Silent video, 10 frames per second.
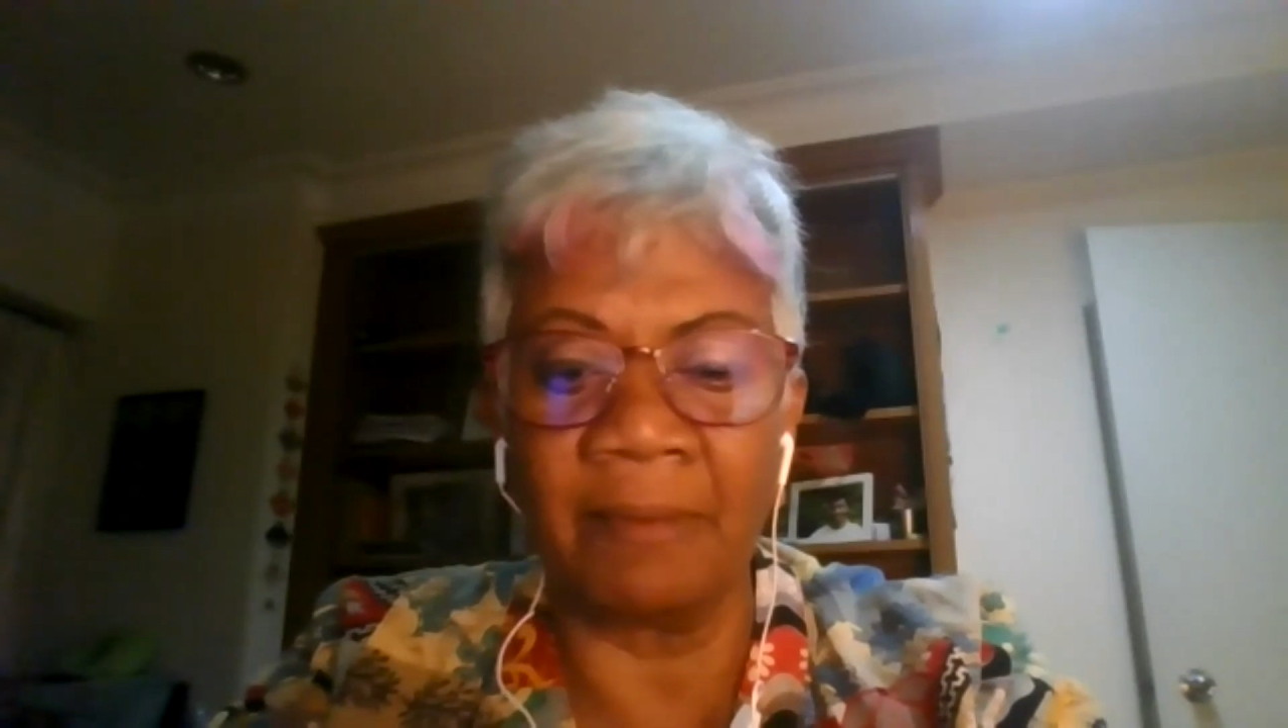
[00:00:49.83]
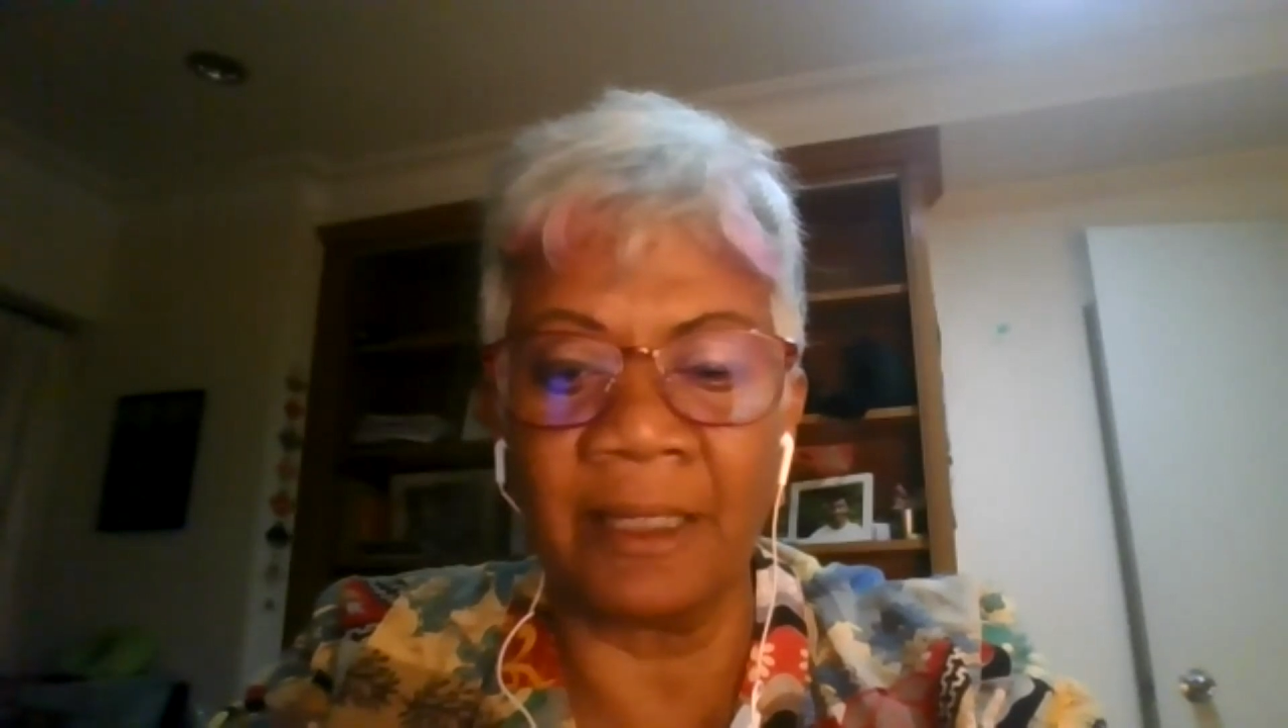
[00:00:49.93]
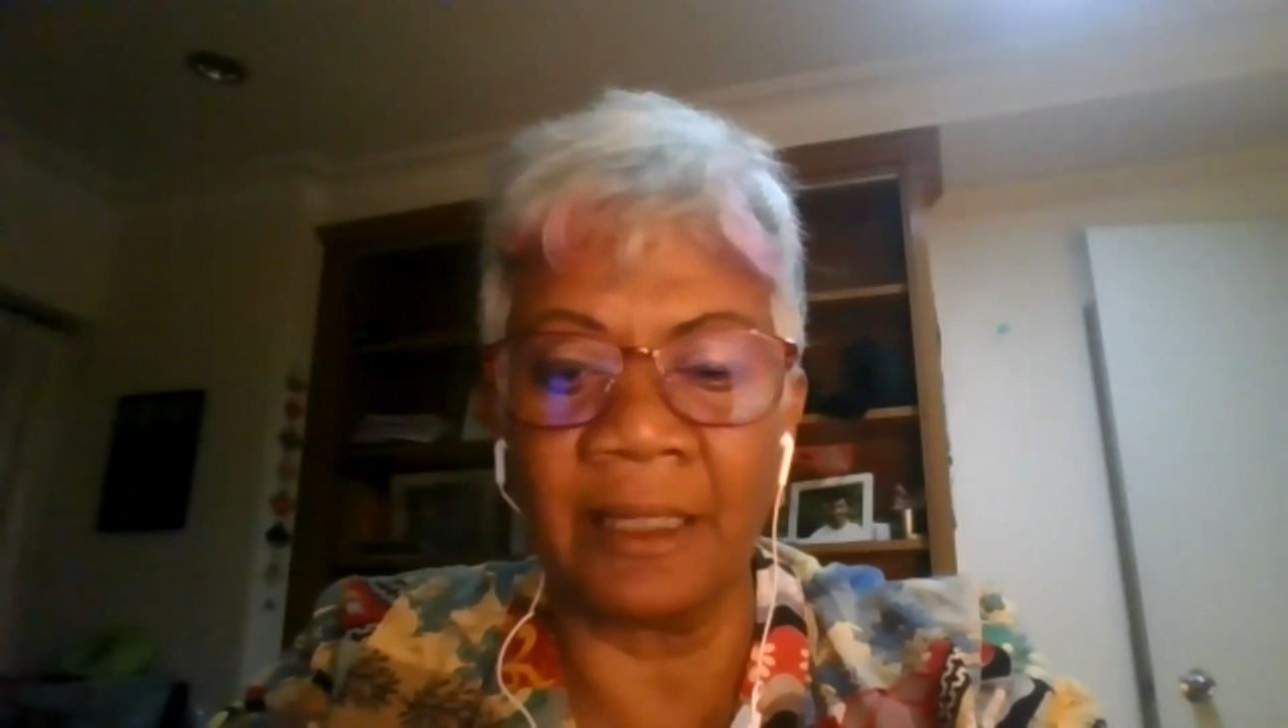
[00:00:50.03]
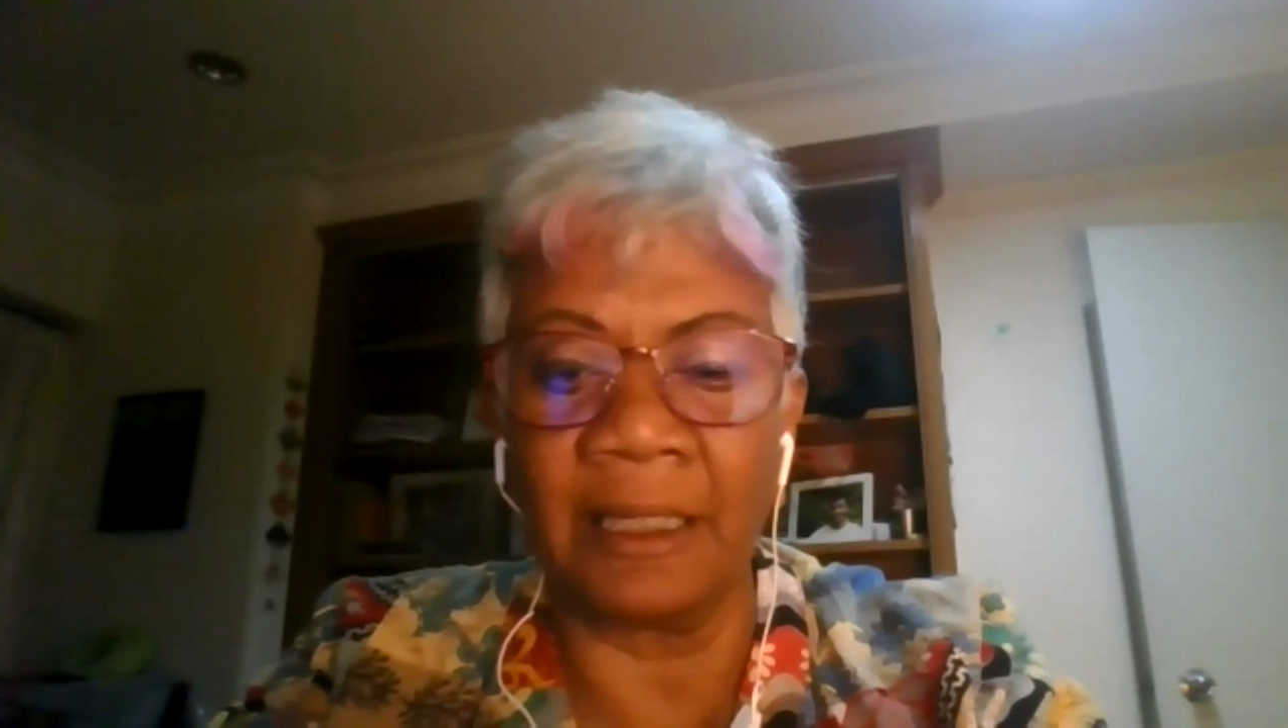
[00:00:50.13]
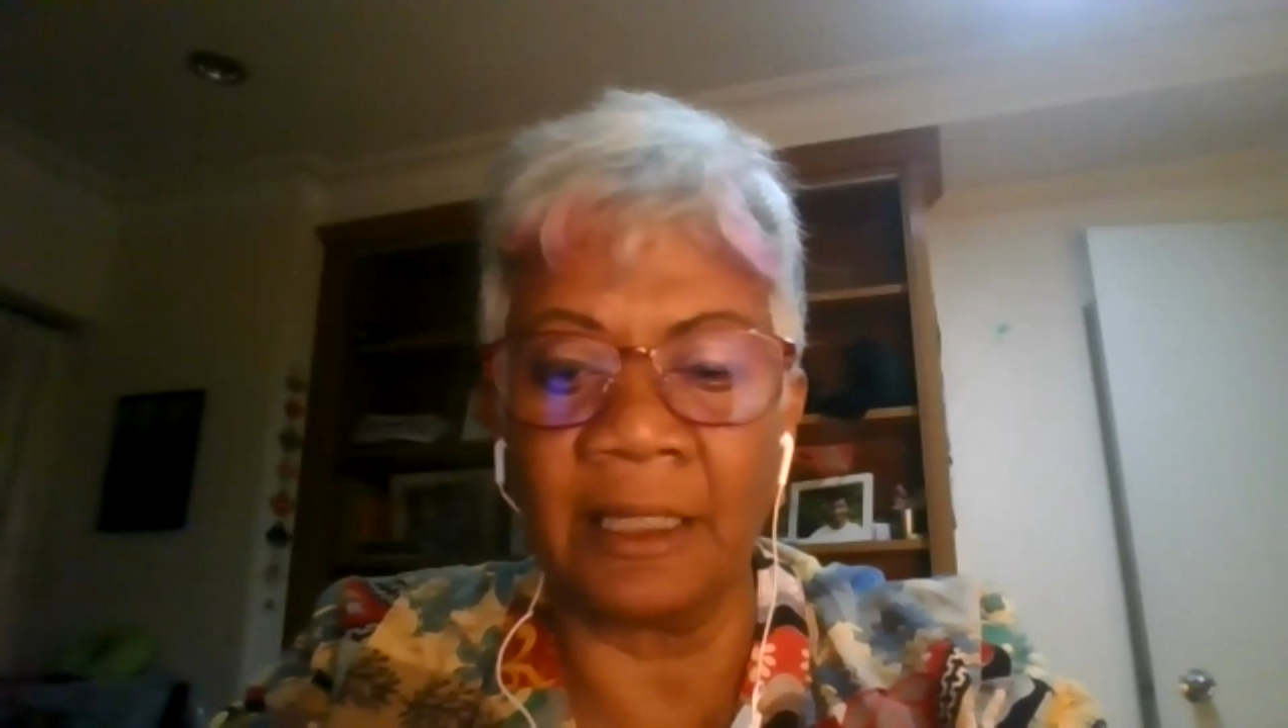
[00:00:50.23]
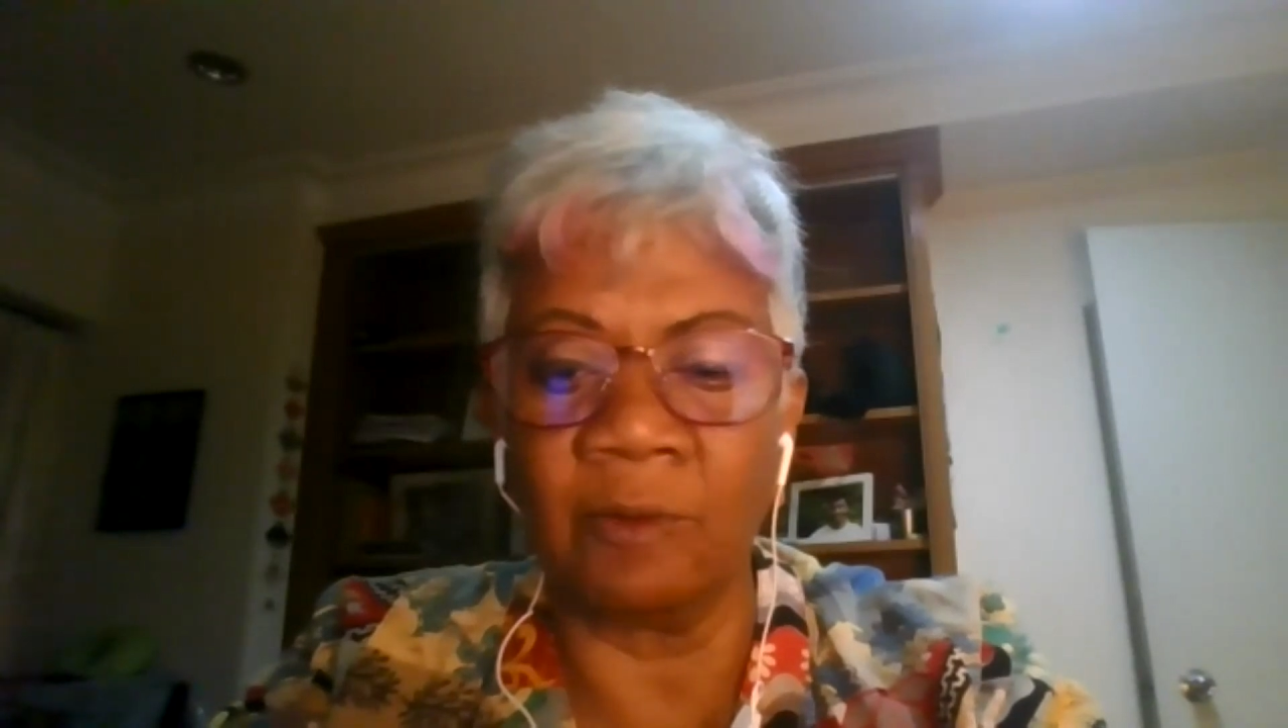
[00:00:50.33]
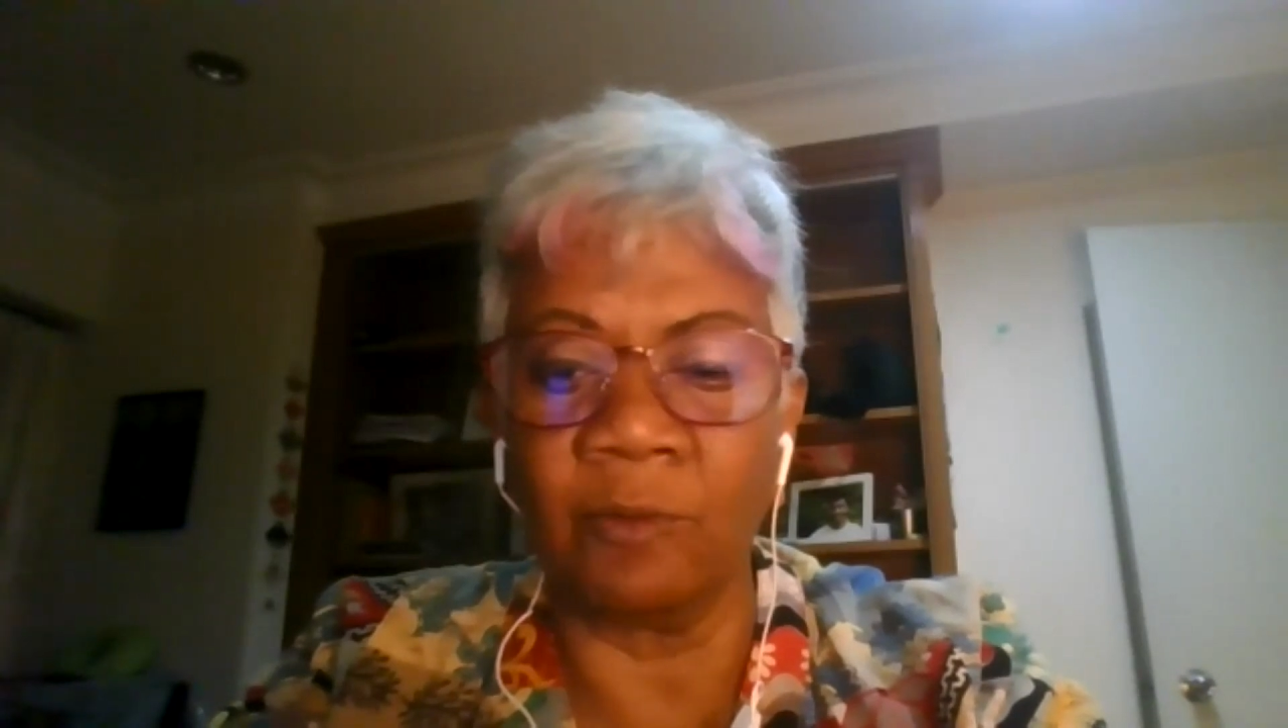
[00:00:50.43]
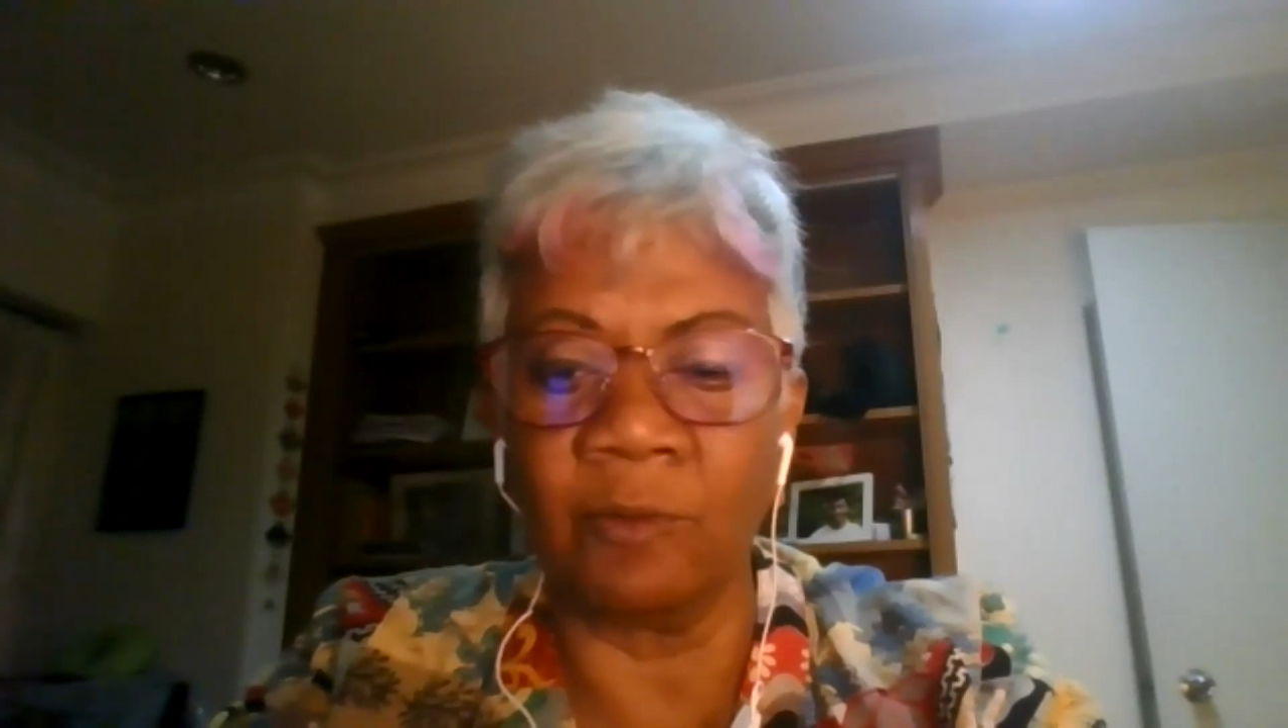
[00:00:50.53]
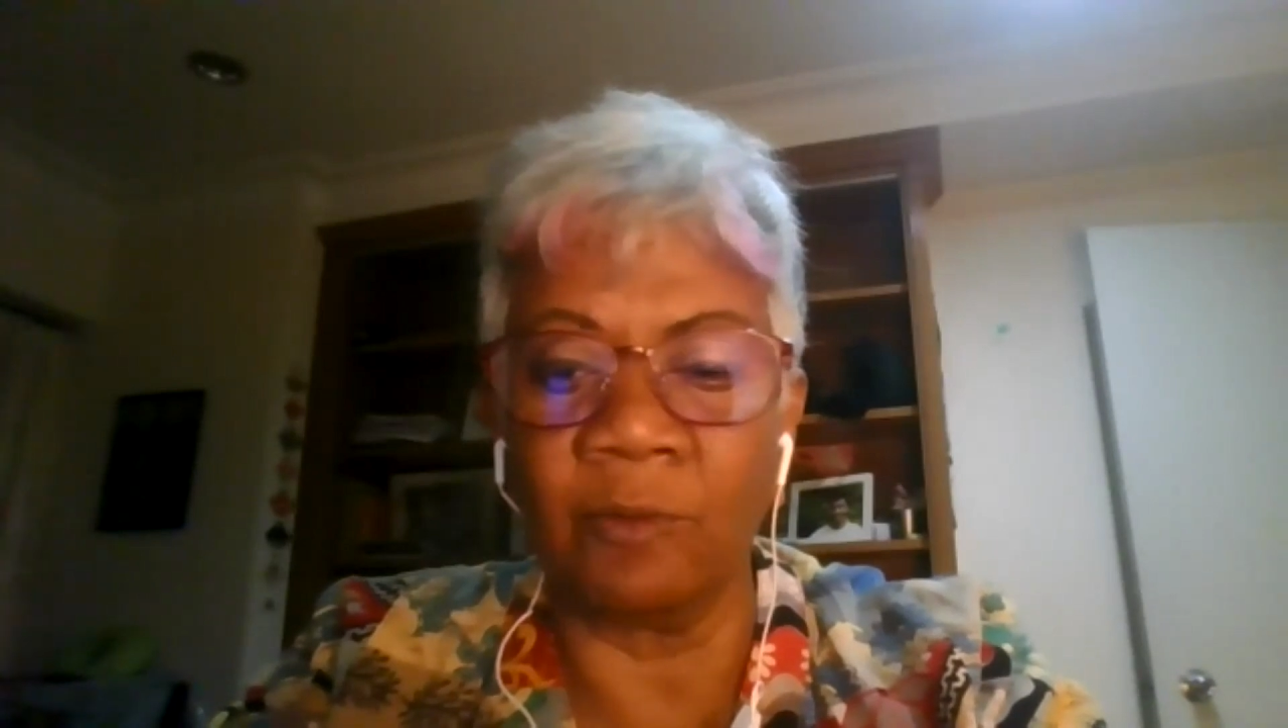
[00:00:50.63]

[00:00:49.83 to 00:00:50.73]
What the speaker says: maybe